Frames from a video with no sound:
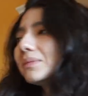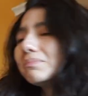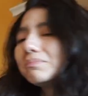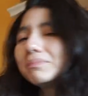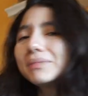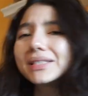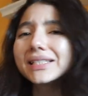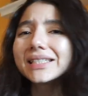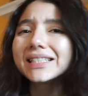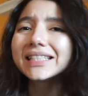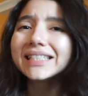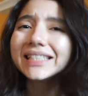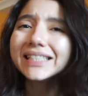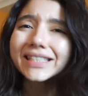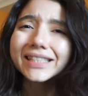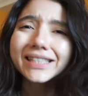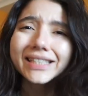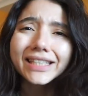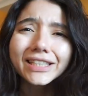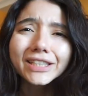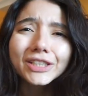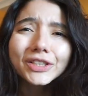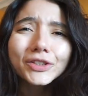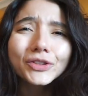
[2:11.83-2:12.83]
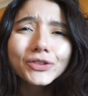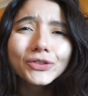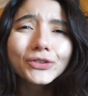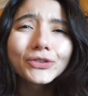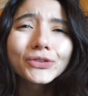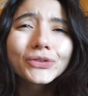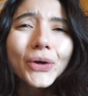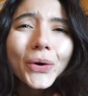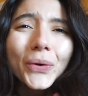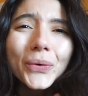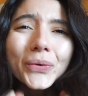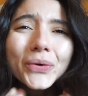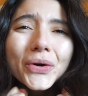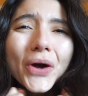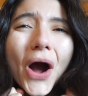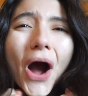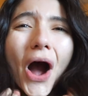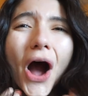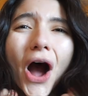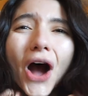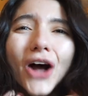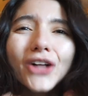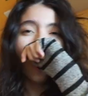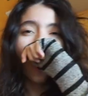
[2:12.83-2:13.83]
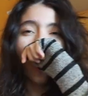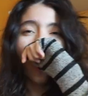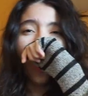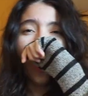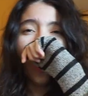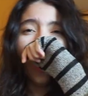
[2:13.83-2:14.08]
but I hate that it's so cold.